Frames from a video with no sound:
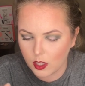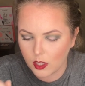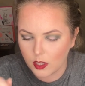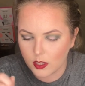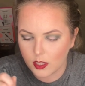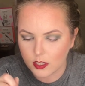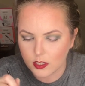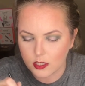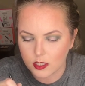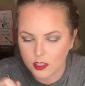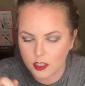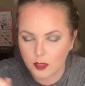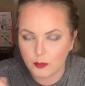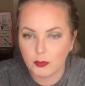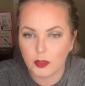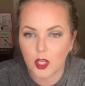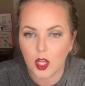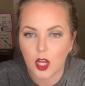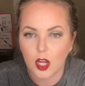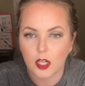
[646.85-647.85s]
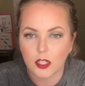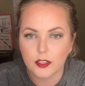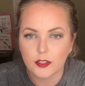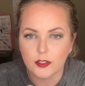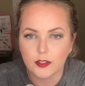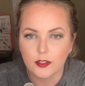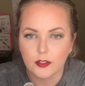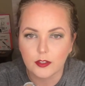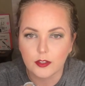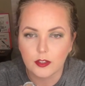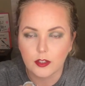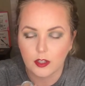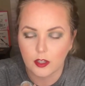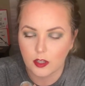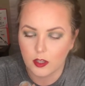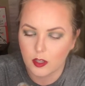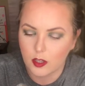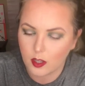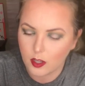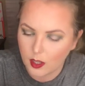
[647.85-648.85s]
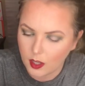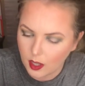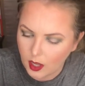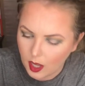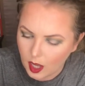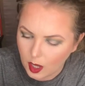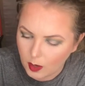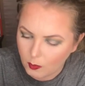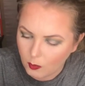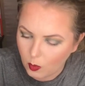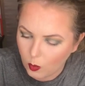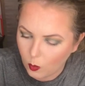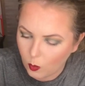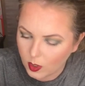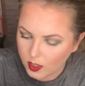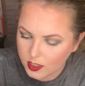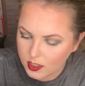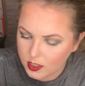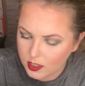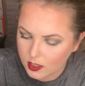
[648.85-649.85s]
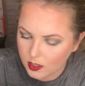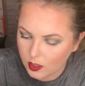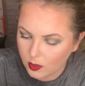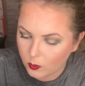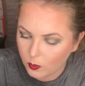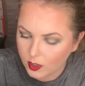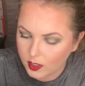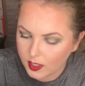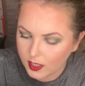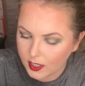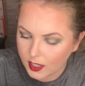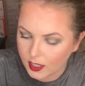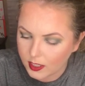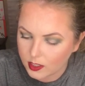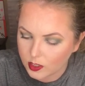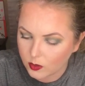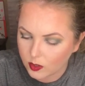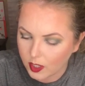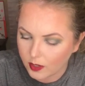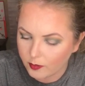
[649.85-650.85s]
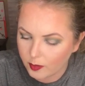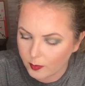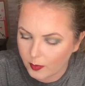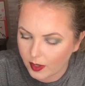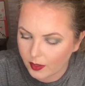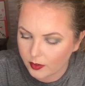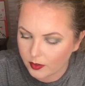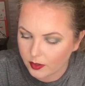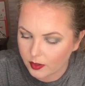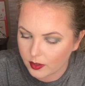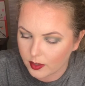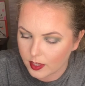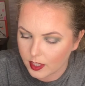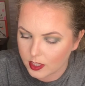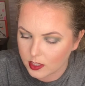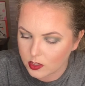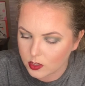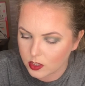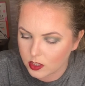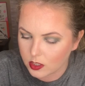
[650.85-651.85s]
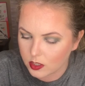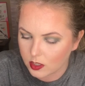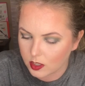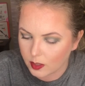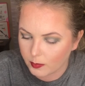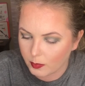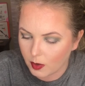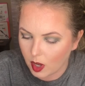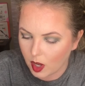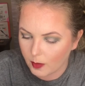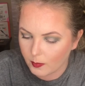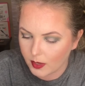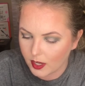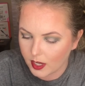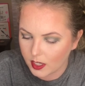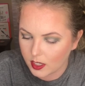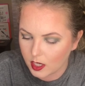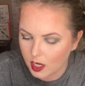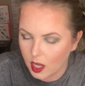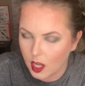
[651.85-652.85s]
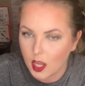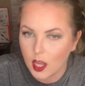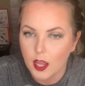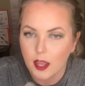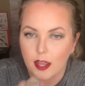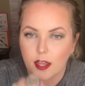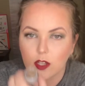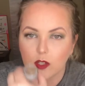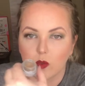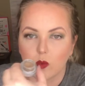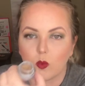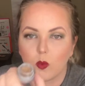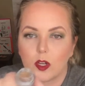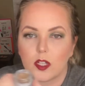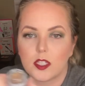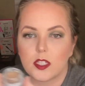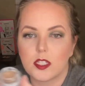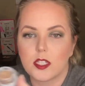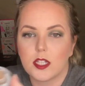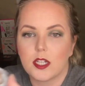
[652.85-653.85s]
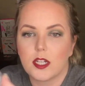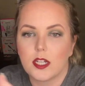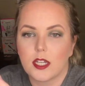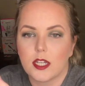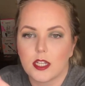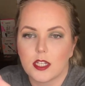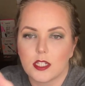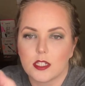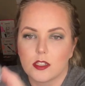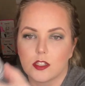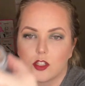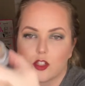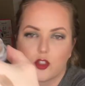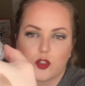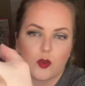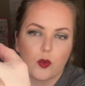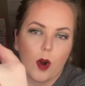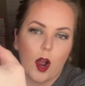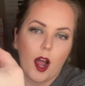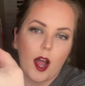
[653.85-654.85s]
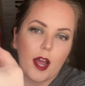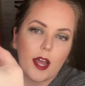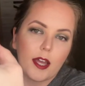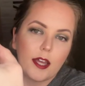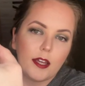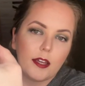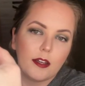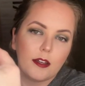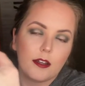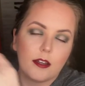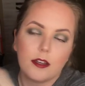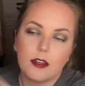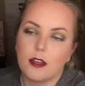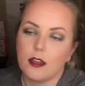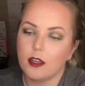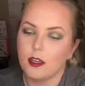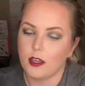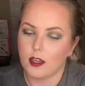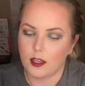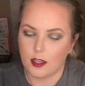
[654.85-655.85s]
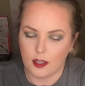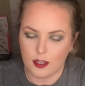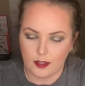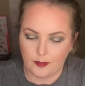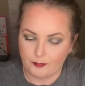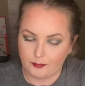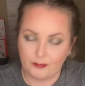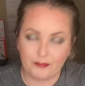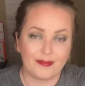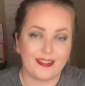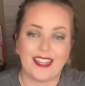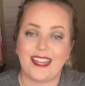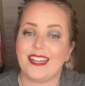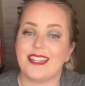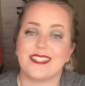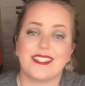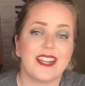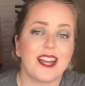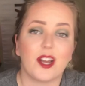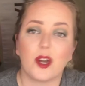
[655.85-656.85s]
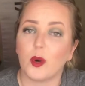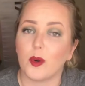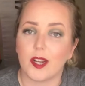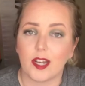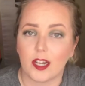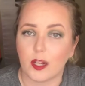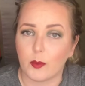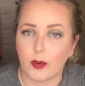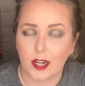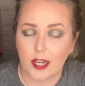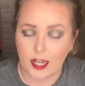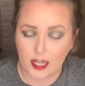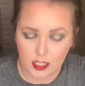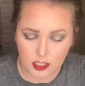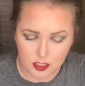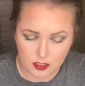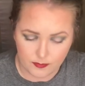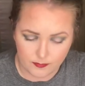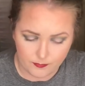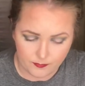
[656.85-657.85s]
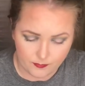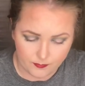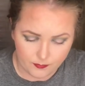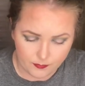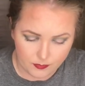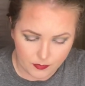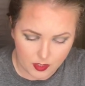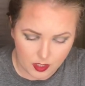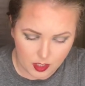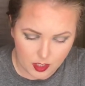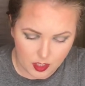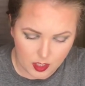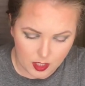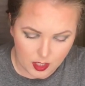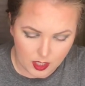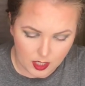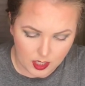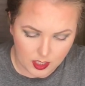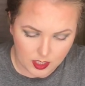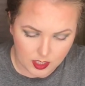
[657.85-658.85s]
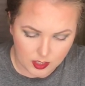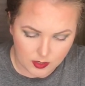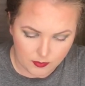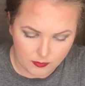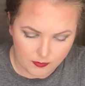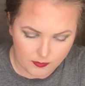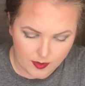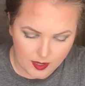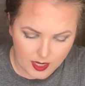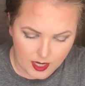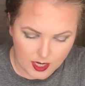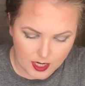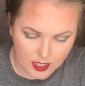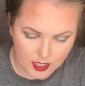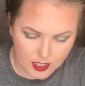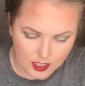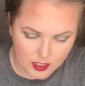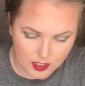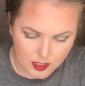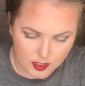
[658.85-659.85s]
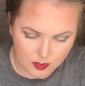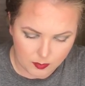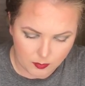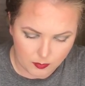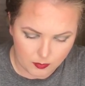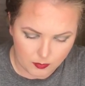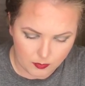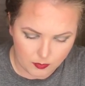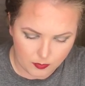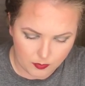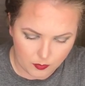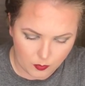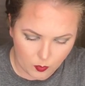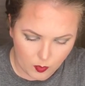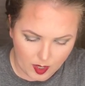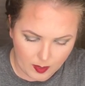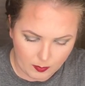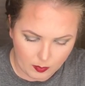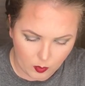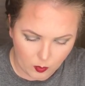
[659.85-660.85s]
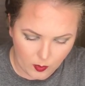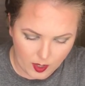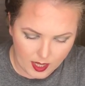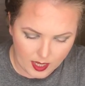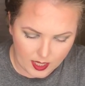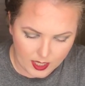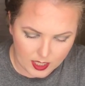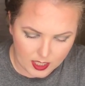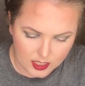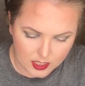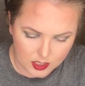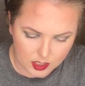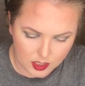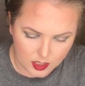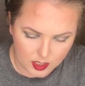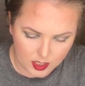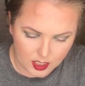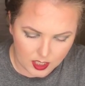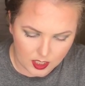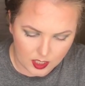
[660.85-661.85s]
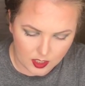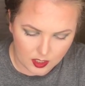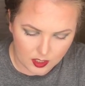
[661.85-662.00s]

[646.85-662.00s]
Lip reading: This is the blonde. One thing I do love about the pomade, is once it is dry, it's not going anywhere, guys. It doesn't fade, it doesn't wipe away easily.